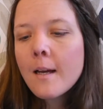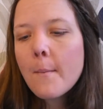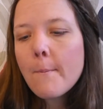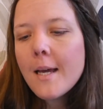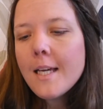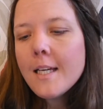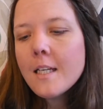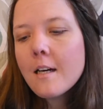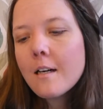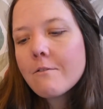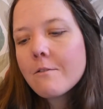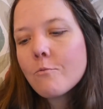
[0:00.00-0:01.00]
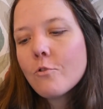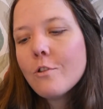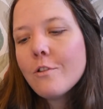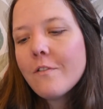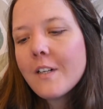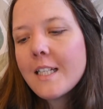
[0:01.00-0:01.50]
Making yarn from
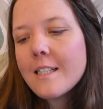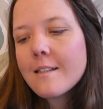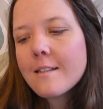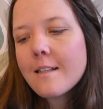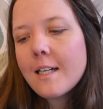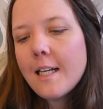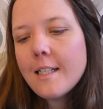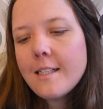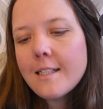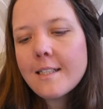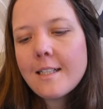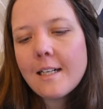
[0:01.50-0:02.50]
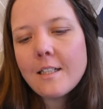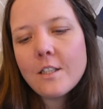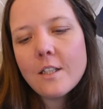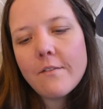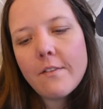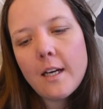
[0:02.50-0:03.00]
raw fleece is the next
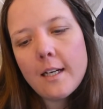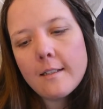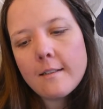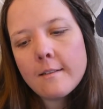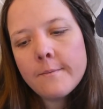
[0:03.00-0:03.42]
extension of that.